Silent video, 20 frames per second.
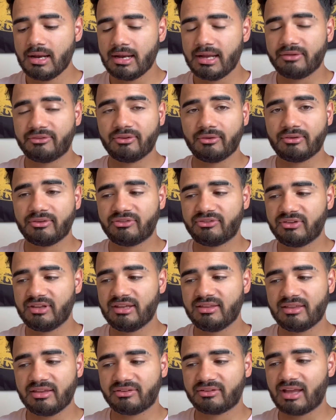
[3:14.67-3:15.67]
And so to
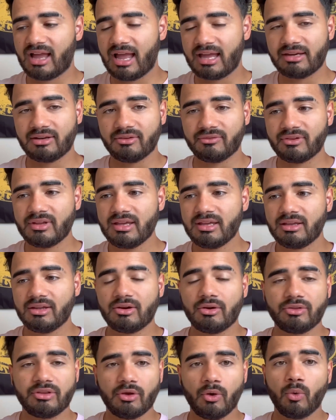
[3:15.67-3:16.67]
see this kind of,
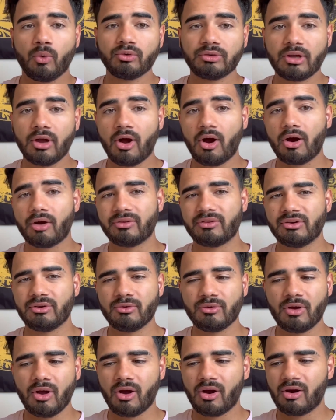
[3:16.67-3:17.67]
the old guard, the
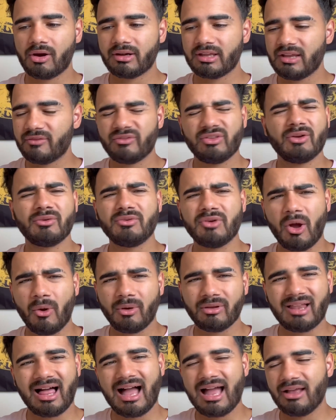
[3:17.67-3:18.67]
new guard, even though Noah
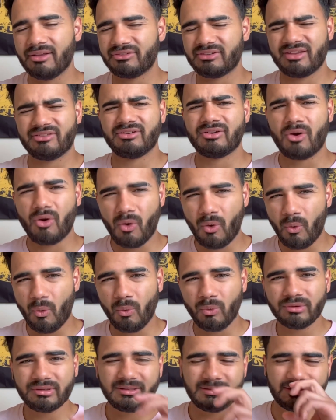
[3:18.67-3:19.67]
Lyles isn't
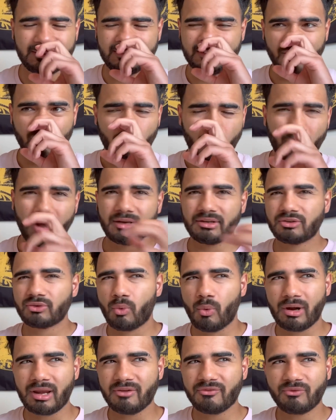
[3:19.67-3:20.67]
old, he's still
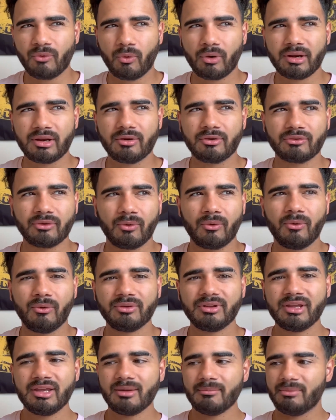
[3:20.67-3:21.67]
24 years old,